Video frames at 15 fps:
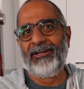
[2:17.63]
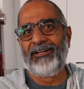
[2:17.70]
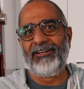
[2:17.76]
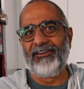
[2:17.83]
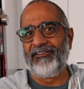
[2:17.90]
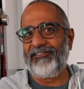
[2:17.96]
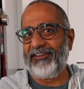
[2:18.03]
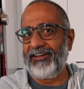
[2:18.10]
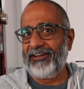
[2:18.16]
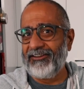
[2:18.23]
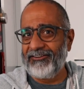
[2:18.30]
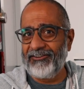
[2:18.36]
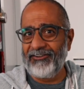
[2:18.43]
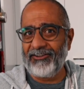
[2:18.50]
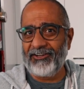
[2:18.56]
You'll see it in
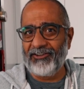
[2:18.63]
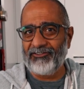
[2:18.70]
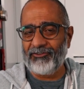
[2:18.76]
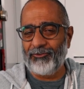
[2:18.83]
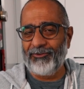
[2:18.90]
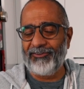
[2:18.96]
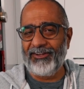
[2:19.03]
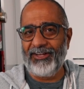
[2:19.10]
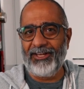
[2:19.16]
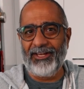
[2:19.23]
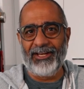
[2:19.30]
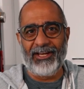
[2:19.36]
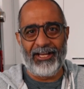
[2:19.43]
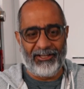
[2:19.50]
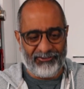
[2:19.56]
Turkish
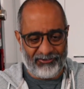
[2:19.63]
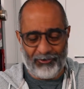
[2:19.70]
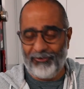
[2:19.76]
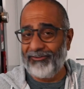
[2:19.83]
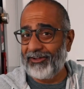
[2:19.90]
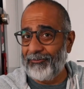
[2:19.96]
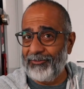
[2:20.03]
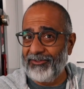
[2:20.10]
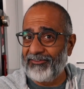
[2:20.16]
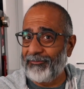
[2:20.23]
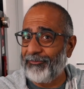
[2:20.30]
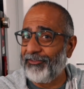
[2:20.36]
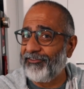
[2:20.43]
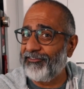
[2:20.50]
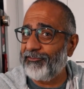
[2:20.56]
cuisine. It shows up in some
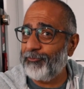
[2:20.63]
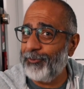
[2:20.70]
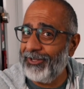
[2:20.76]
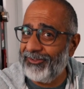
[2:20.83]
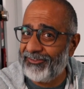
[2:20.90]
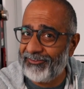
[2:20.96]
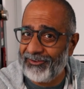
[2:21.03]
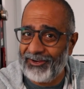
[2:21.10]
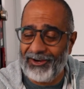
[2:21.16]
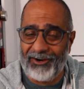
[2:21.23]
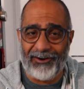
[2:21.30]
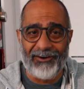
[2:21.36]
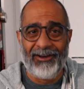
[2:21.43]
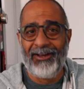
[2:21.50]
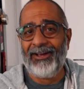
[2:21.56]
of the sweets
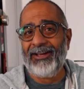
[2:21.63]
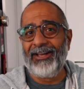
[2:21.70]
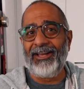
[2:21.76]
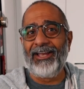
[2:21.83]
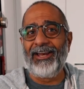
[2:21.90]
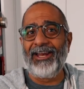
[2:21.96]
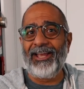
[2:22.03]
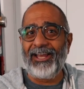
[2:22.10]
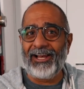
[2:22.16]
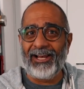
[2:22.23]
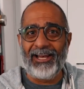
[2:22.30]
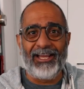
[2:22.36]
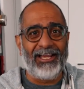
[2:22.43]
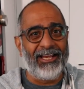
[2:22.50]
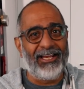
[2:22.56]
there. In
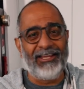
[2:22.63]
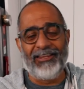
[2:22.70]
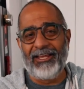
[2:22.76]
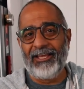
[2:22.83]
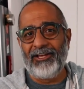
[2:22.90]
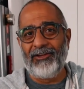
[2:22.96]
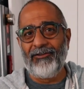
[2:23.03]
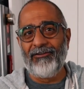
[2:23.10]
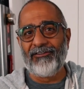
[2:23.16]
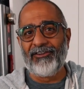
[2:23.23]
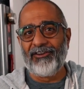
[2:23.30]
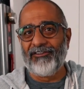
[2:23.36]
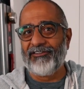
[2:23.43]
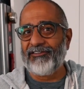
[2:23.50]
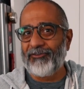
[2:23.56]
Italy, they use it
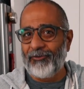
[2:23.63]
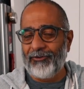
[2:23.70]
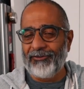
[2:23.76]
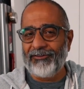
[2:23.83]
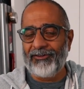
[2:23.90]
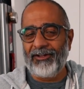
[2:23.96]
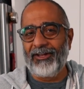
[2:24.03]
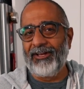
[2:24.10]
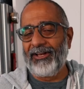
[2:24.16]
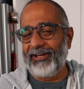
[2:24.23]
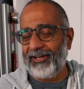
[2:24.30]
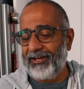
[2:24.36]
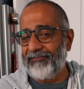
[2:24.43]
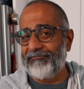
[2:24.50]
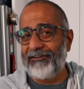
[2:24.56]
in sauce.
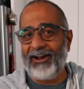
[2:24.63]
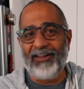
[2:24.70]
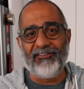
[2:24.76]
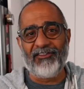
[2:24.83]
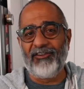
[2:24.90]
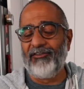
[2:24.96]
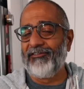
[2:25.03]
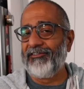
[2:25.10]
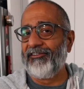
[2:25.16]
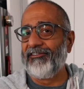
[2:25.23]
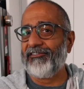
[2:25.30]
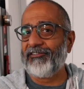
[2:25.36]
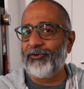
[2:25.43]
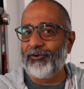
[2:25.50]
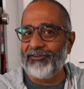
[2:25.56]
Italy and France, they use it in
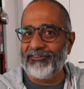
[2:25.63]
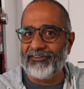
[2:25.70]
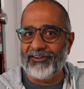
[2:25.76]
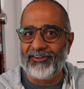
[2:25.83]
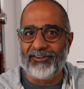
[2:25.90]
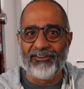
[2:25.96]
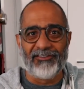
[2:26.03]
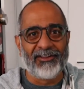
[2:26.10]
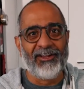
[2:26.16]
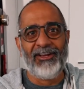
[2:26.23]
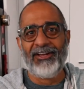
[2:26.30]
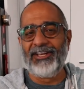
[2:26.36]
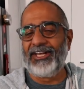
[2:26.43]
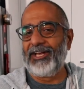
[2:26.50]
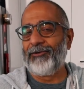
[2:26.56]
sauces.
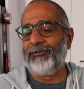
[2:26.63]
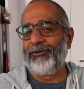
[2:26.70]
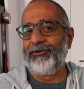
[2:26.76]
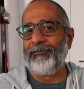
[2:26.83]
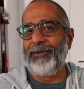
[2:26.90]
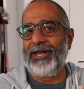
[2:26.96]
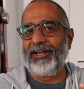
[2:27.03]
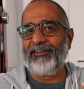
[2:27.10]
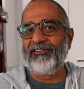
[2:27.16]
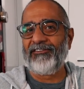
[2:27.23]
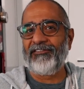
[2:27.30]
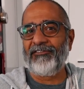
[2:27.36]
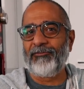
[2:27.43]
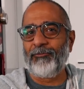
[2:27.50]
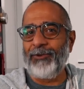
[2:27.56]
You're able to make
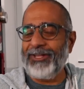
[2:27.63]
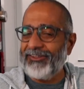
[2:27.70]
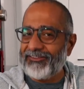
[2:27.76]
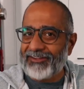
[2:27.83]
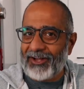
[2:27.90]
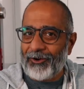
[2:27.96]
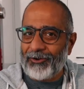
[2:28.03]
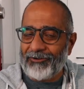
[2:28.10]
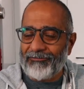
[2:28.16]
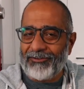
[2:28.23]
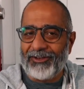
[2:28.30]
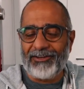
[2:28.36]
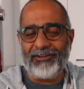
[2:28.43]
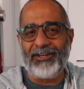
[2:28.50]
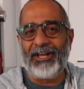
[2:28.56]
sweets out of it.